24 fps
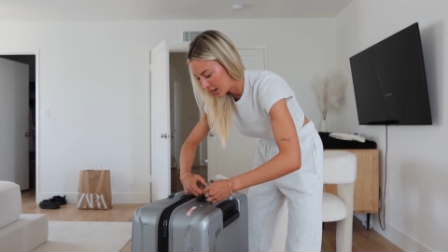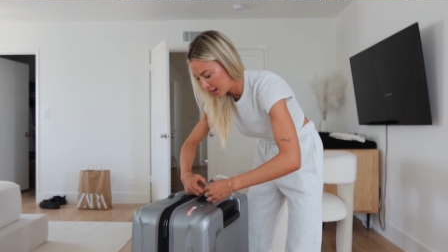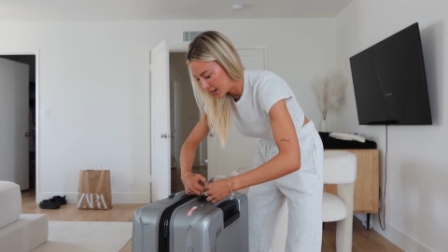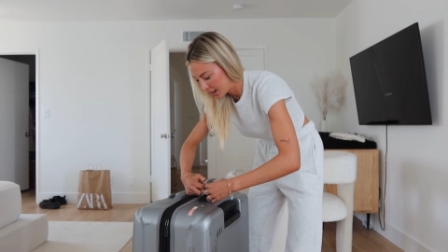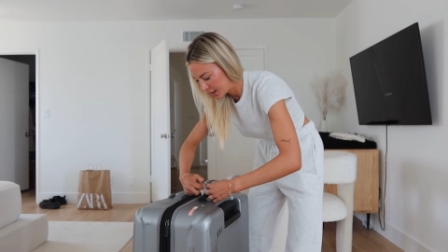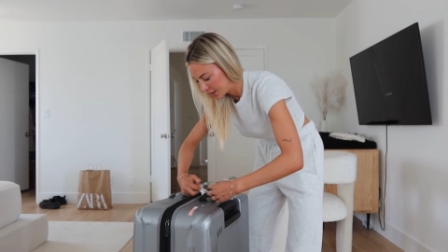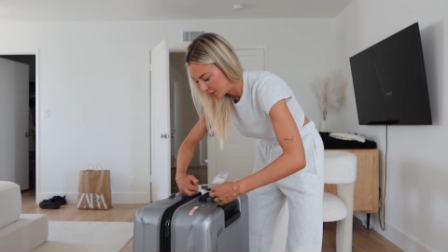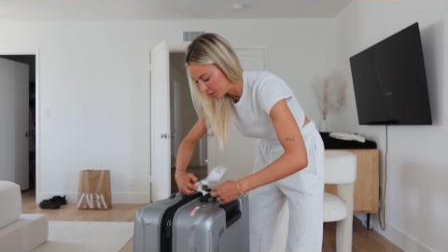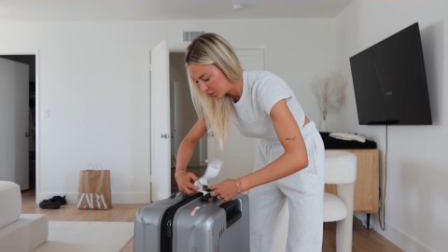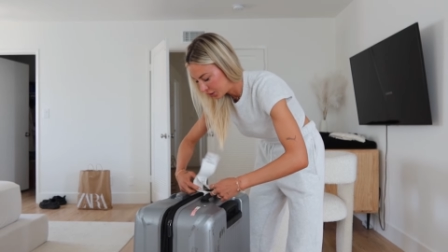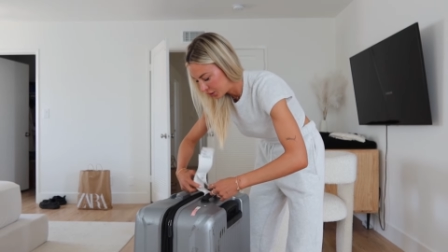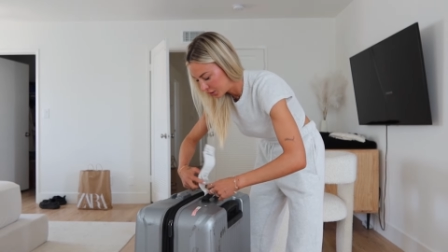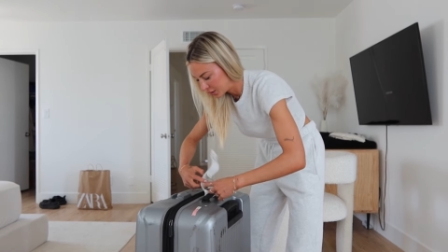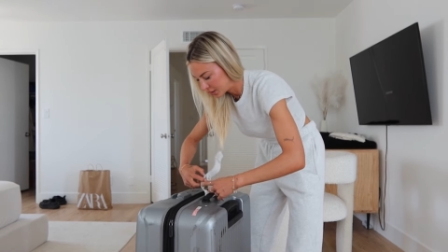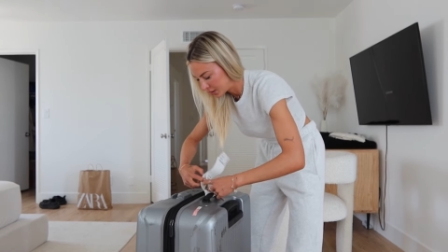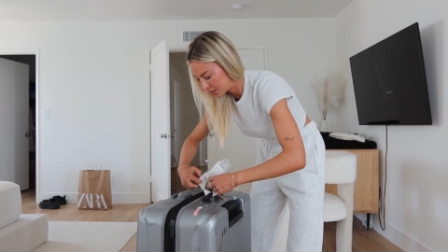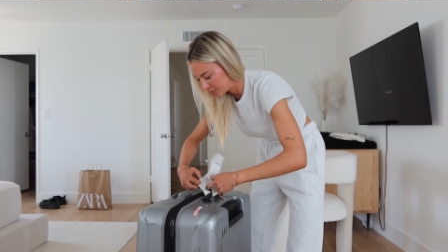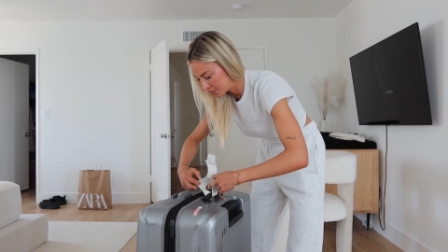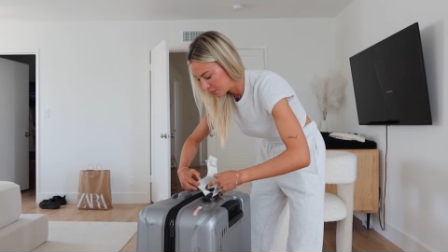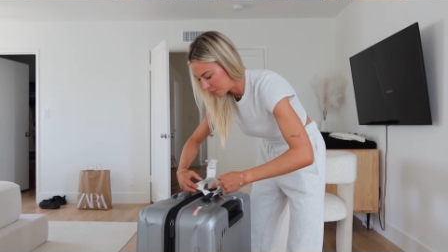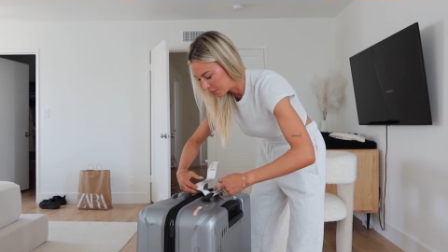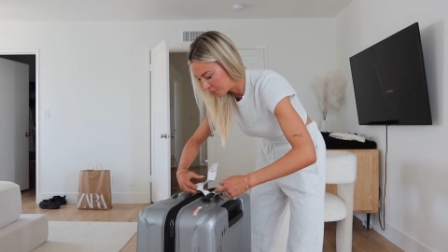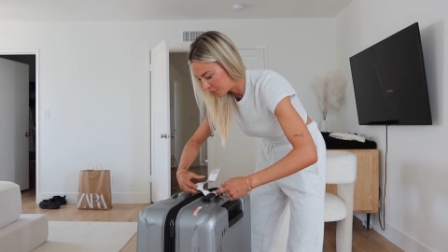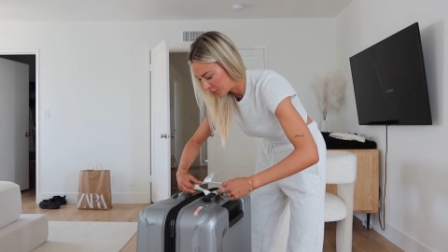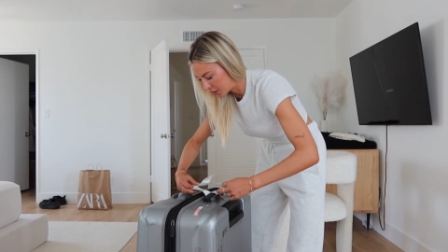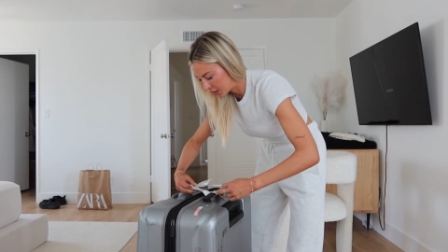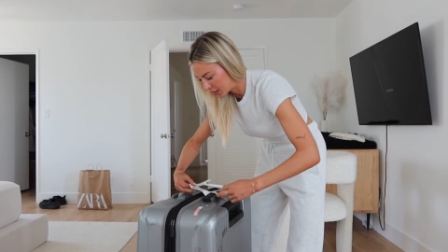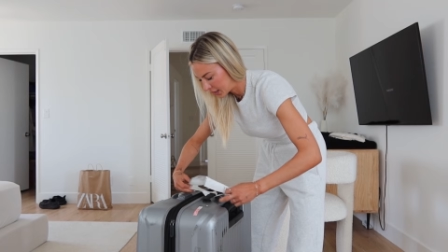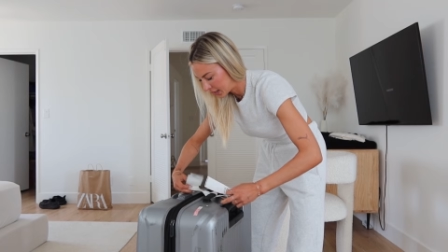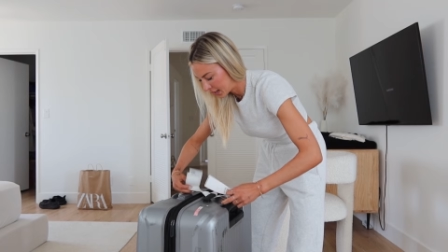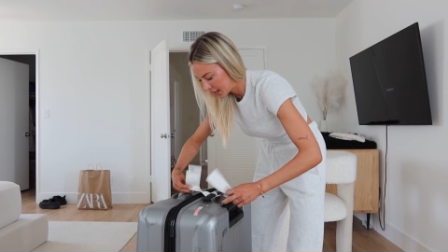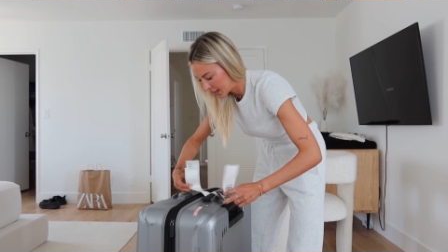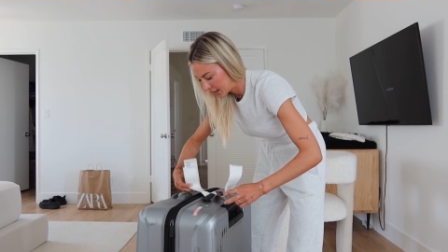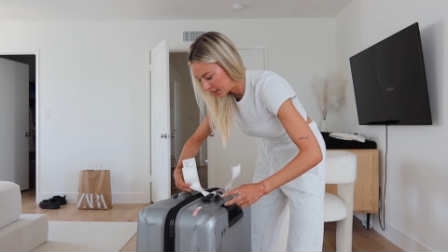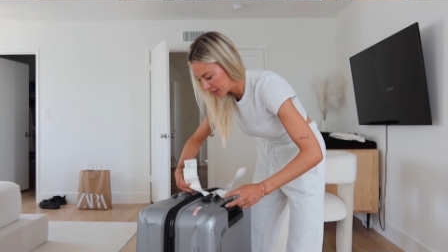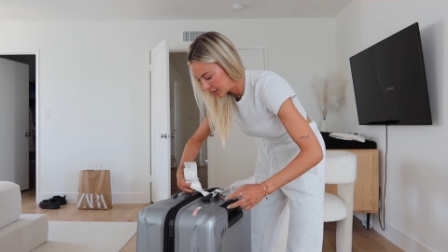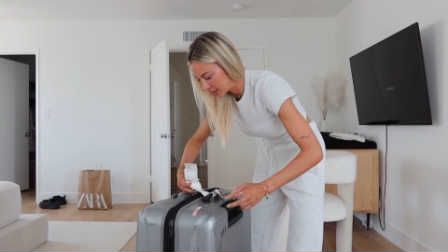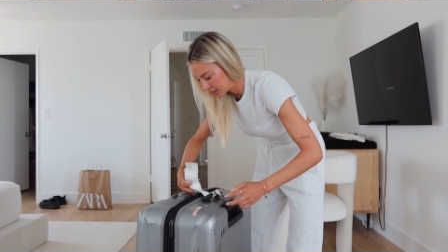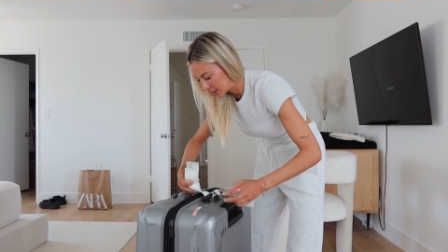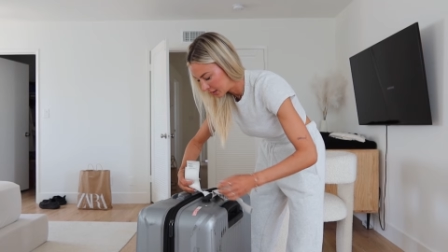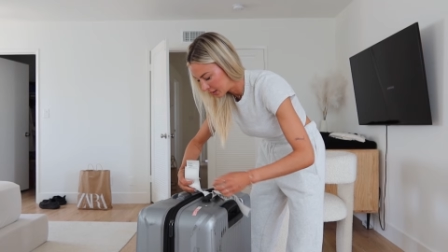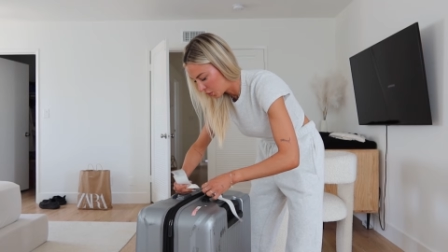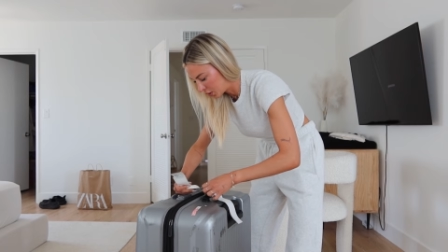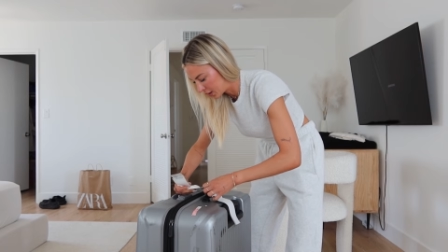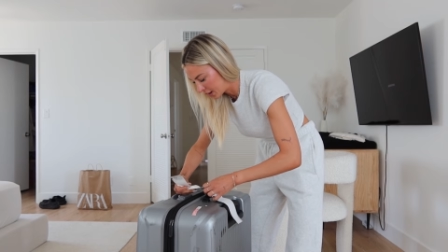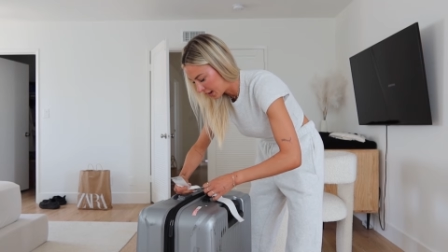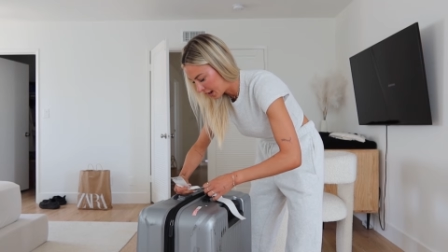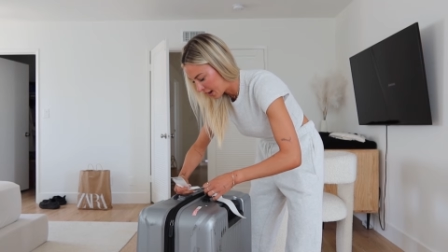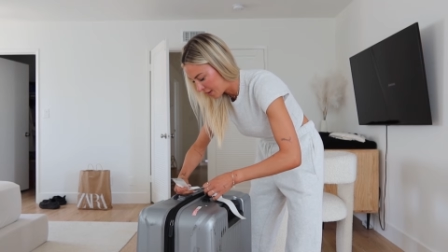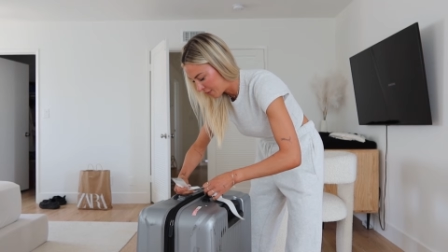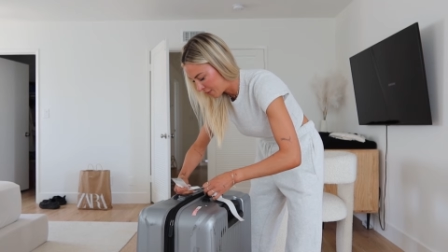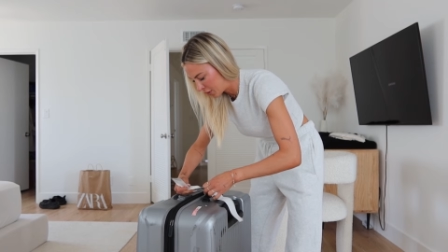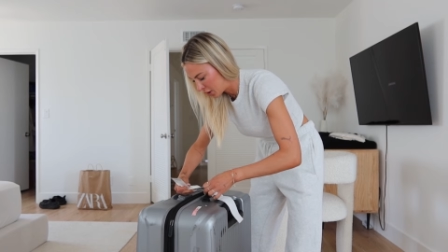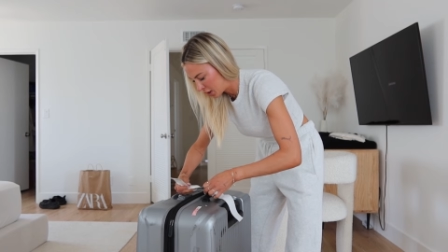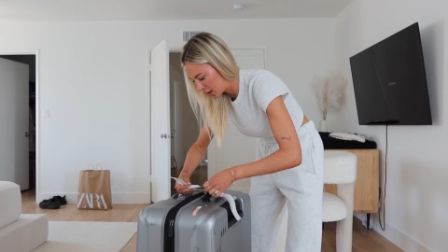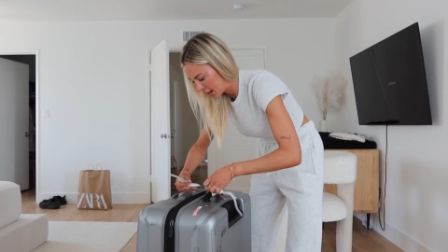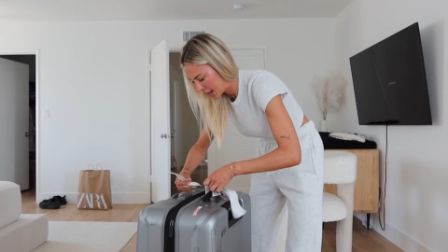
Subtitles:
and just bringing whatever